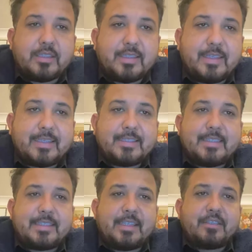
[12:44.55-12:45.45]
The
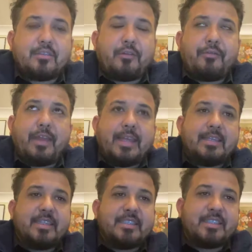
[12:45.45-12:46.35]
existence of
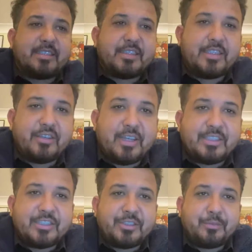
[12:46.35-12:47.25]
an agency
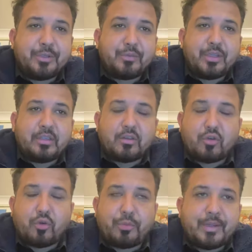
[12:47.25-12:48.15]
relationship between the
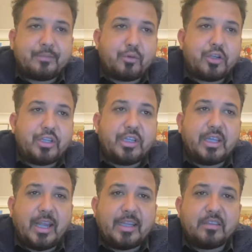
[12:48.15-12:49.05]
corporate body
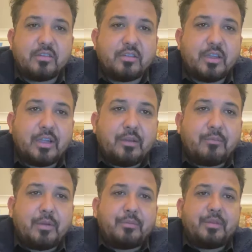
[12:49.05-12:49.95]
and the
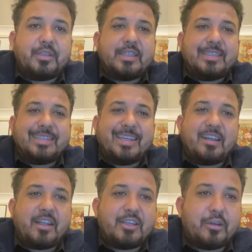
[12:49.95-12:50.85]
member is
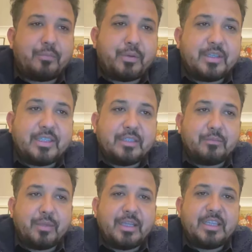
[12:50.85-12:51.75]
relied upon
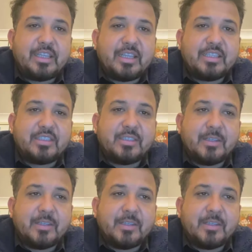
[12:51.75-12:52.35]
in many English